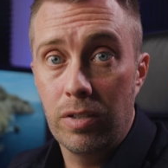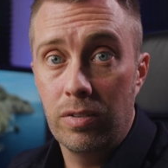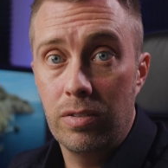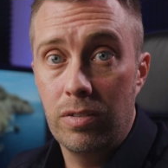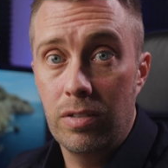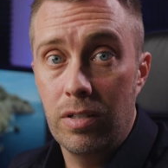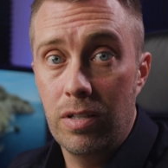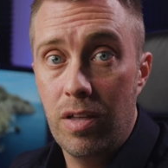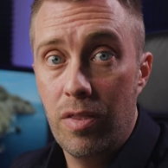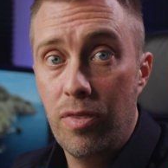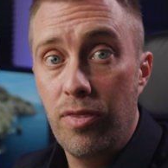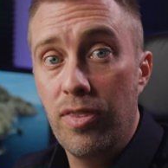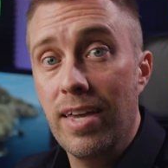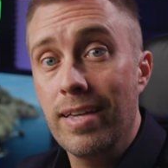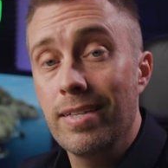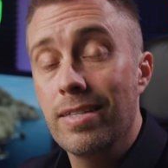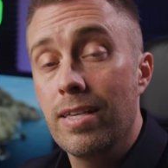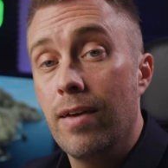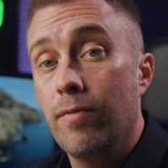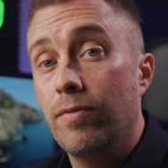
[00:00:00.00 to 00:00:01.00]
but uh,
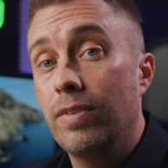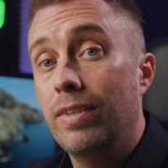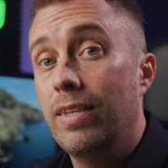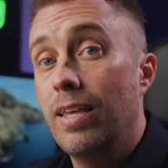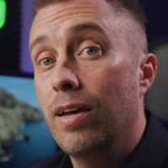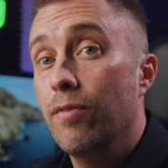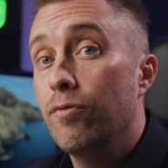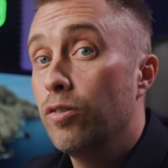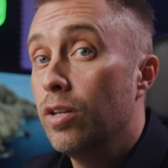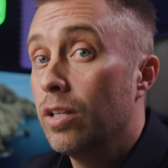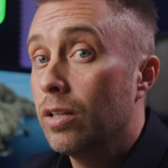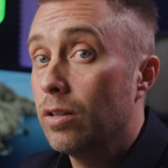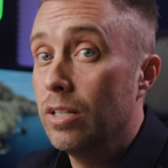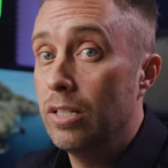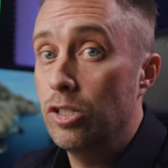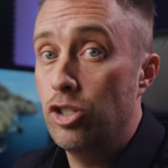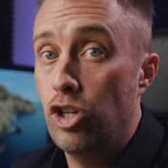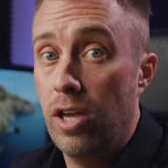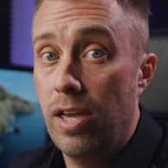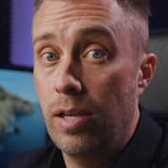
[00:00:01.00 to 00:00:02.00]
things have
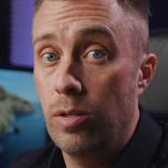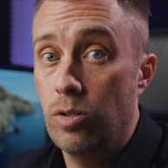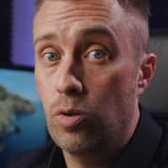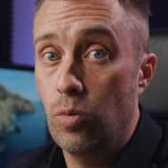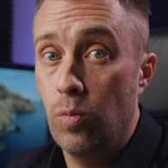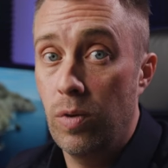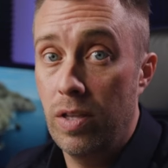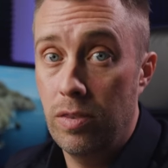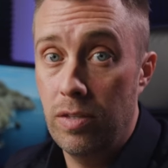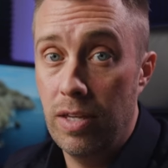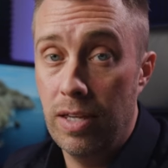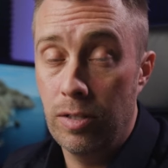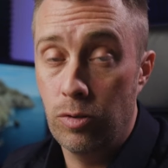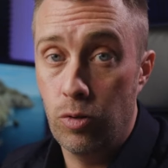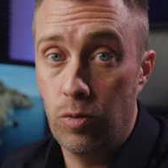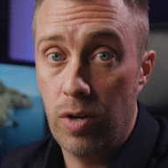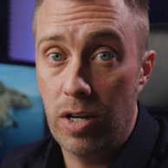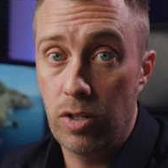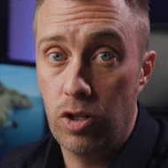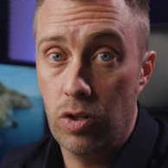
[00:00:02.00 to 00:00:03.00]
definitely changed with the
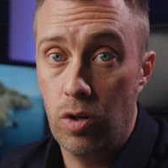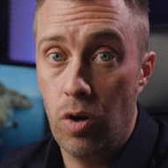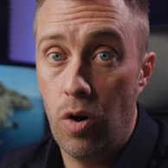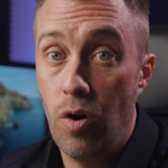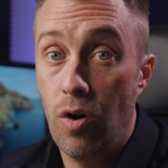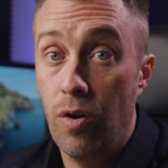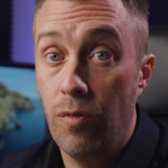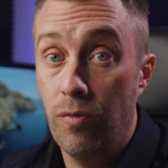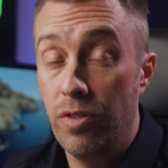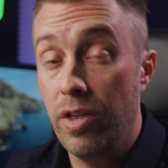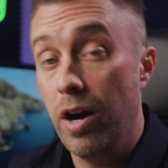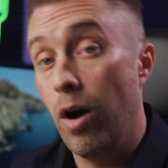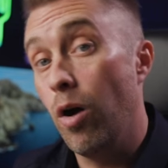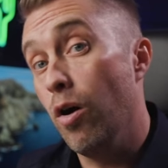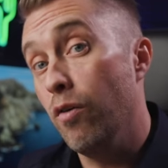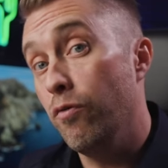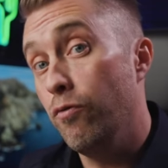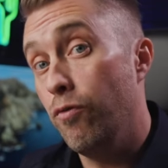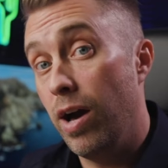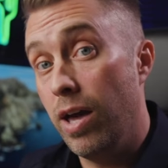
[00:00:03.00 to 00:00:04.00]
introduction of the
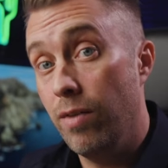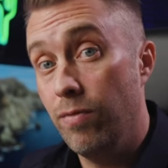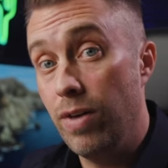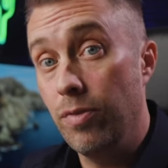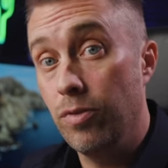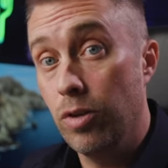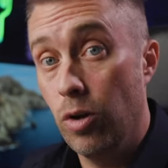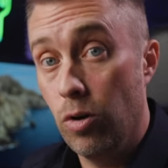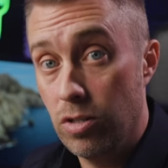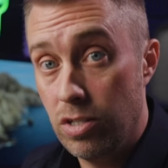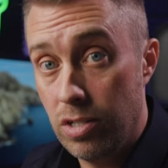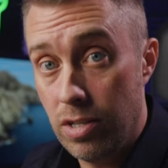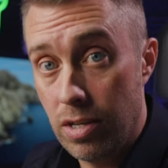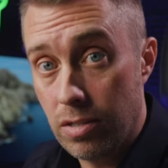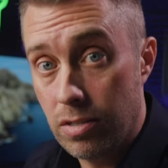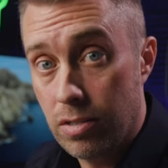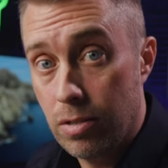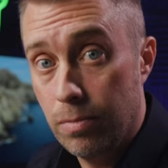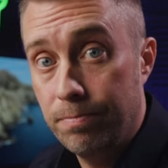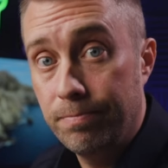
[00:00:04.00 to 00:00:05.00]
R5 and the
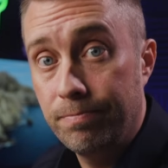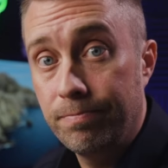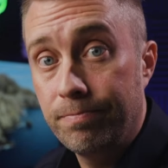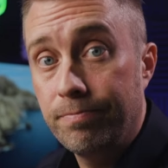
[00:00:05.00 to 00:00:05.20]
R6.